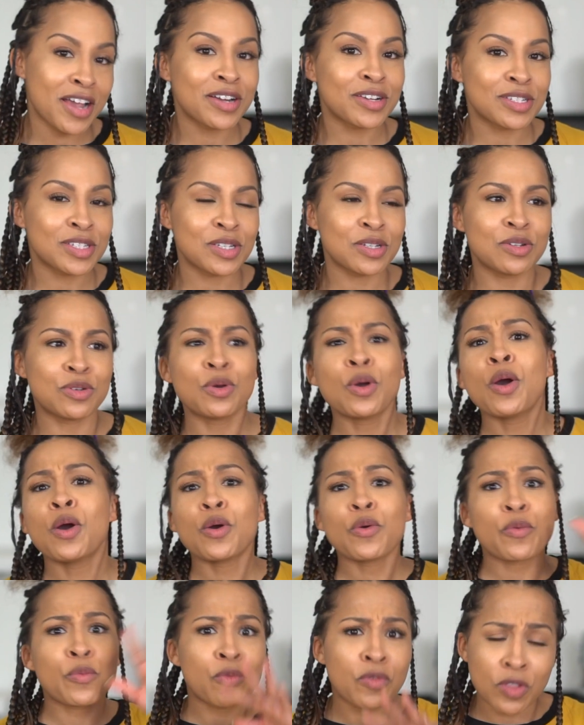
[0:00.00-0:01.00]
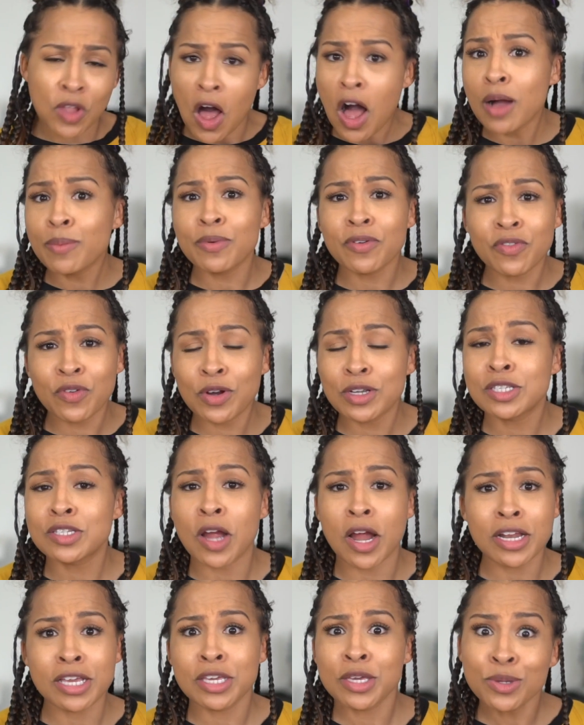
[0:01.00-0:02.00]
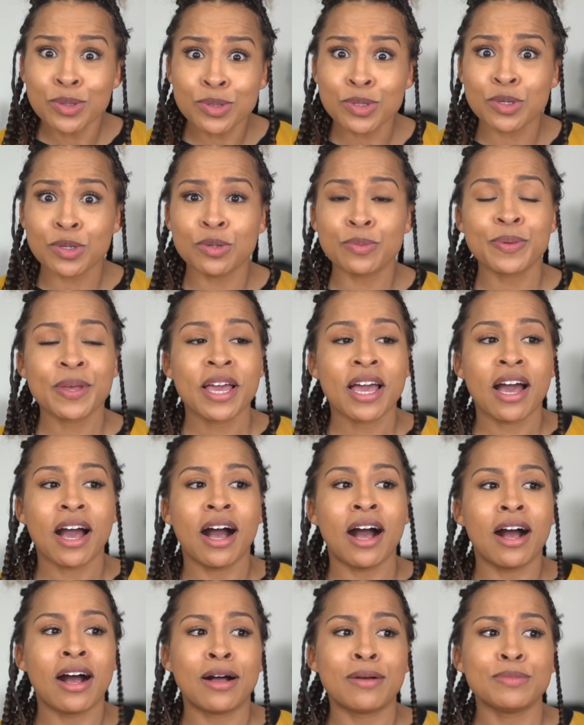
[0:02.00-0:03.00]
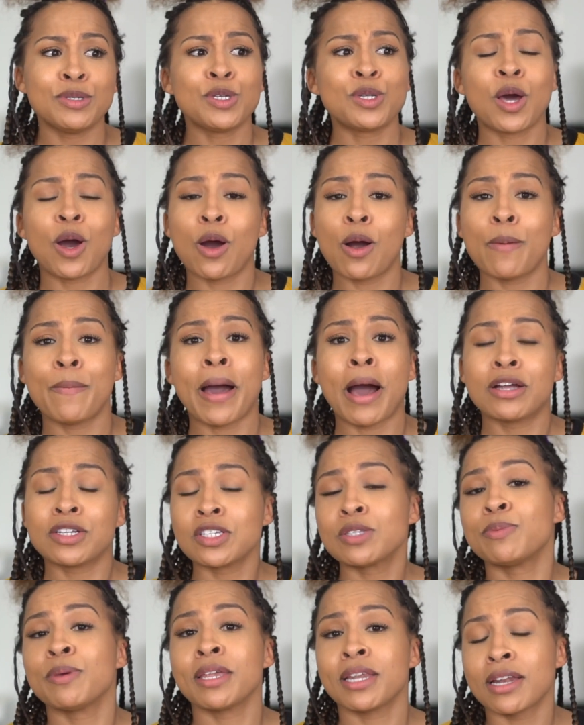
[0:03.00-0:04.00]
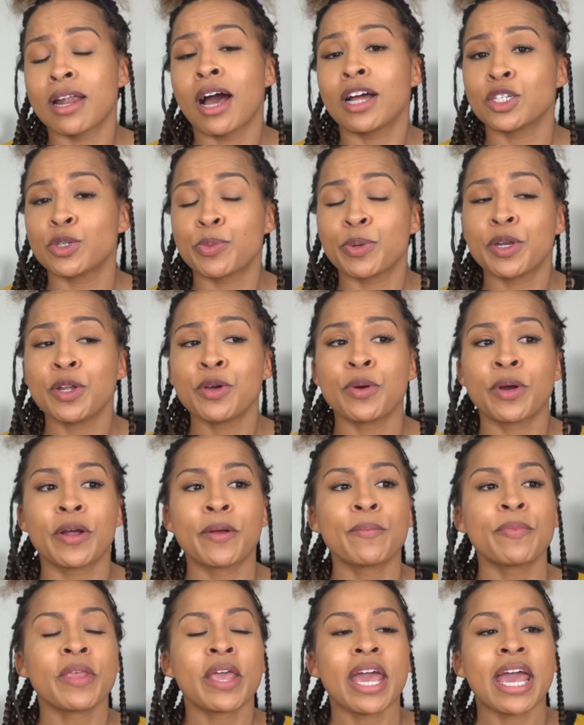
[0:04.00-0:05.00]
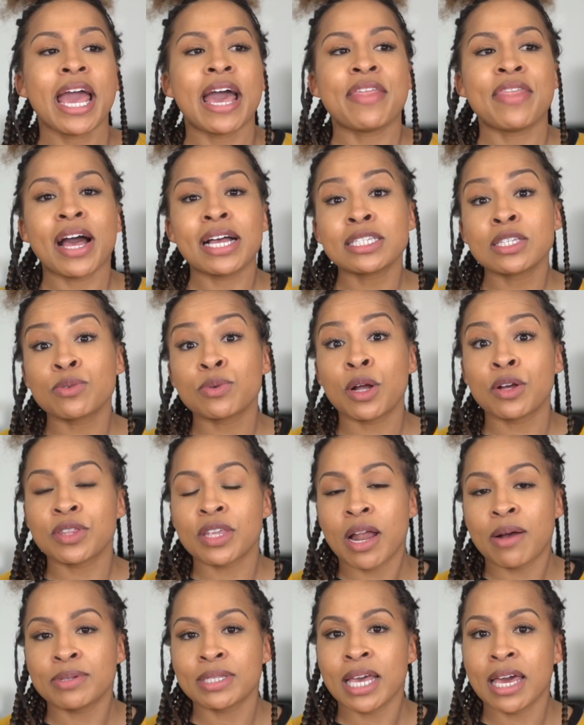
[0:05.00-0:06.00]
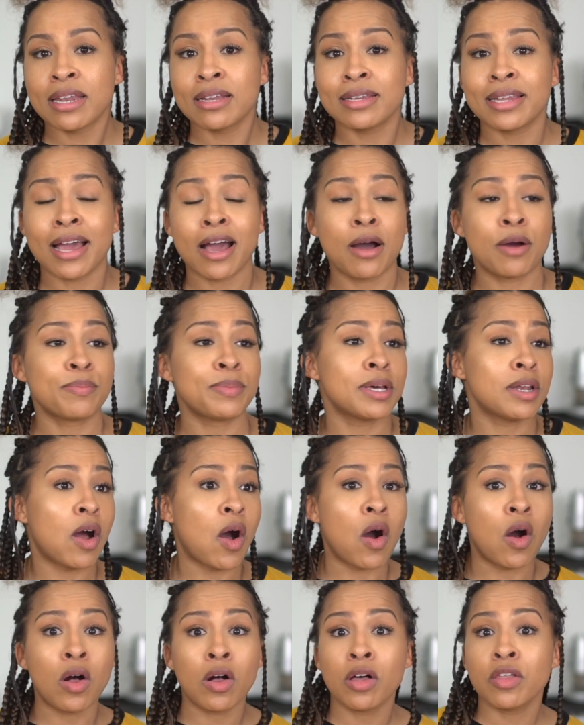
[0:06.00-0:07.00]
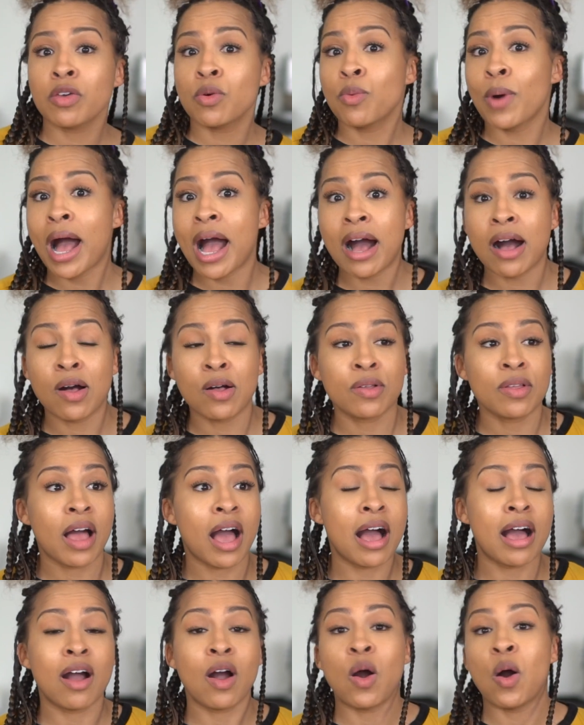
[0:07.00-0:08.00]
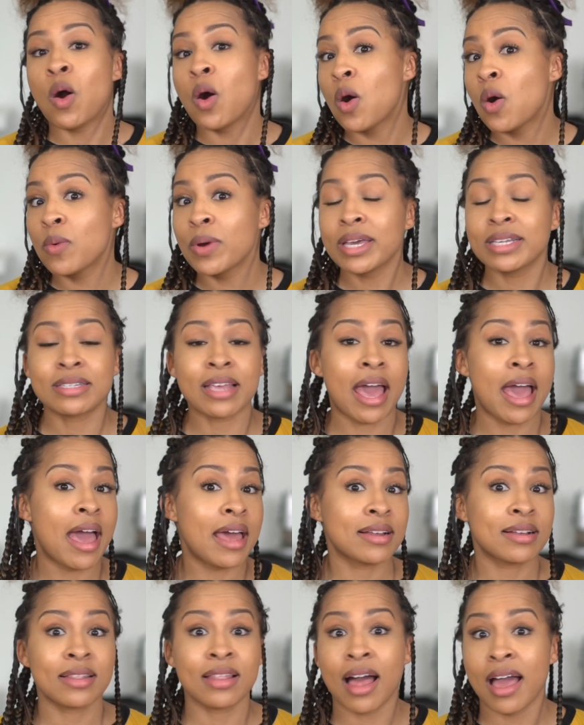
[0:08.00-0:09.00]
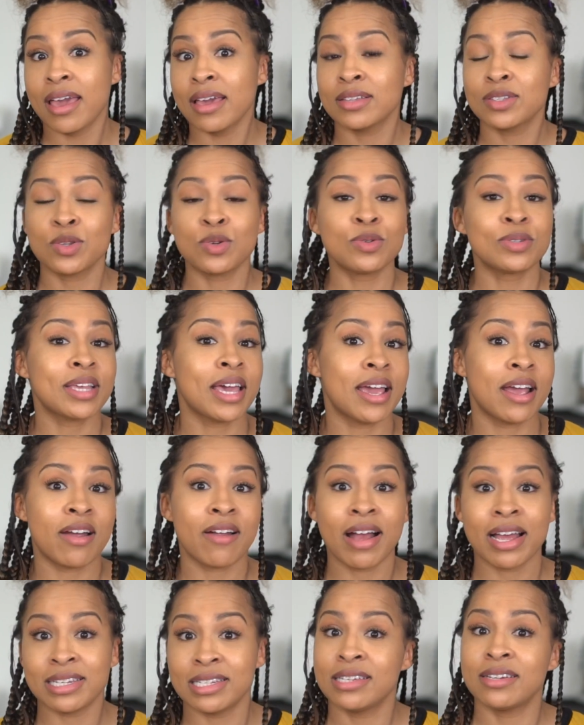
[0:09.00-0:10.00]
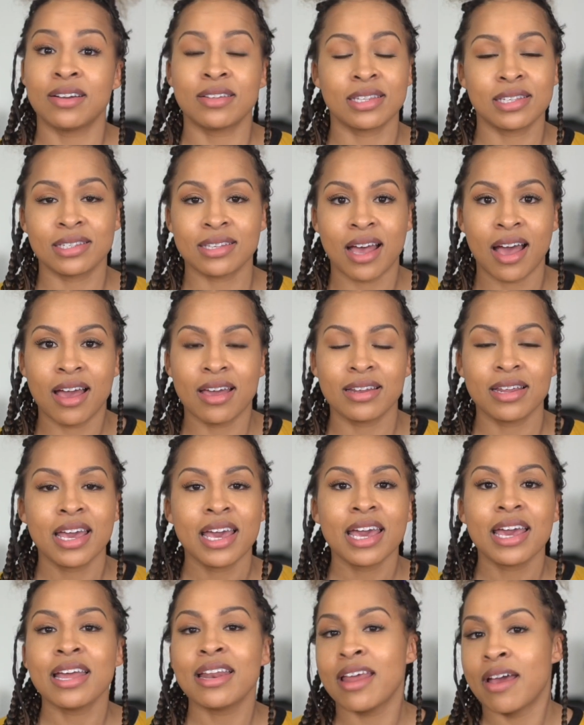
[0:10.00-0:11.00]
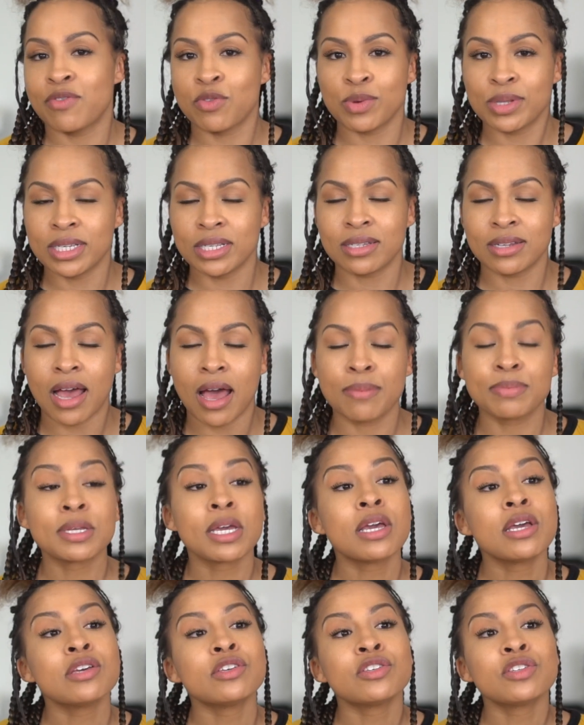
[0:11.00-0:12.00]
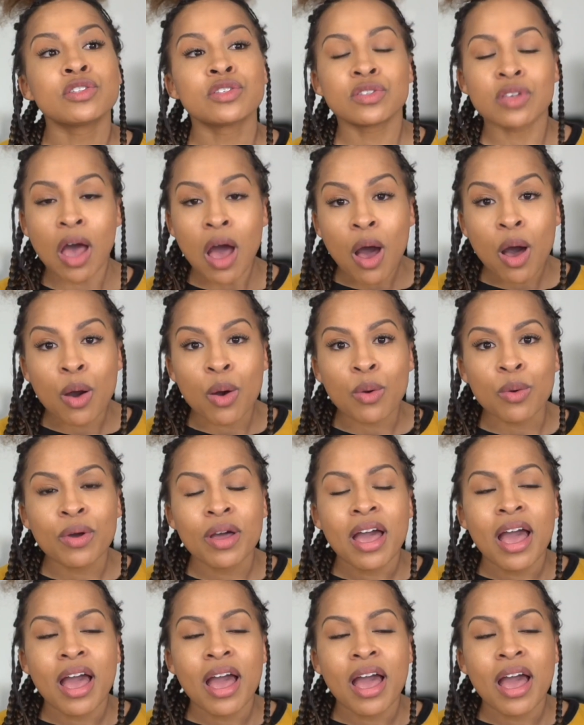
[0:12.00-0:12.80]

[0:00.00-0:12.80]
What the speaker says: or two long before starting YouTube, you know, about just being an entrepreneur. And that's the road that I was heading down. But all the while, I always had clients whose hair I did on the side. It never really stopped. So